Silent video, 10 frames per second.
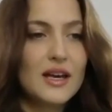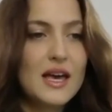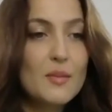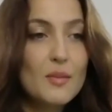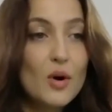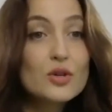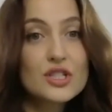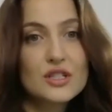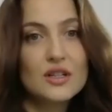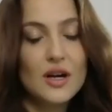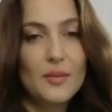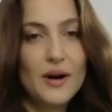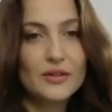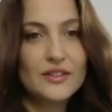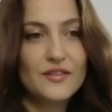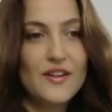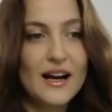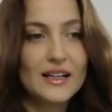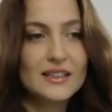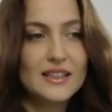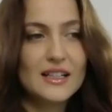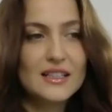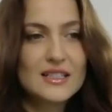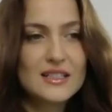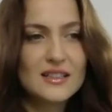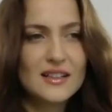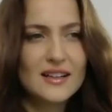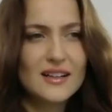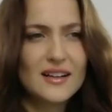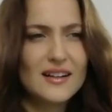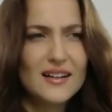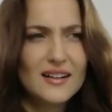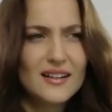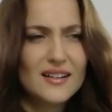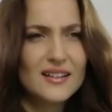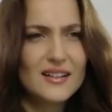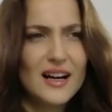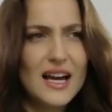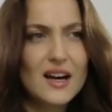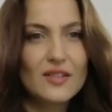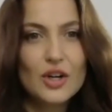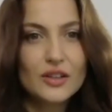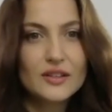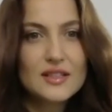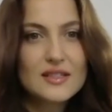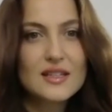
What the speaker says: emotional about the fact that I have got this